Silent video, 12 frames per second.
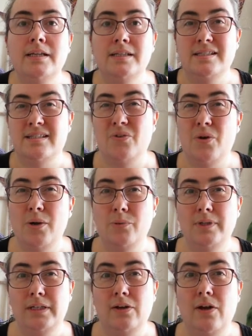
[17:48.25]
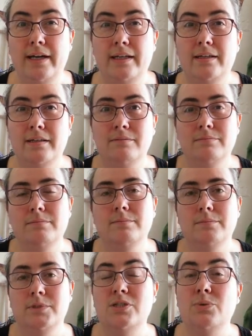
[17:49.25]
so I would like
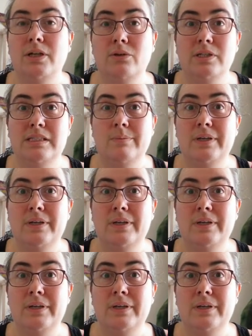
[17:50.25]
to increase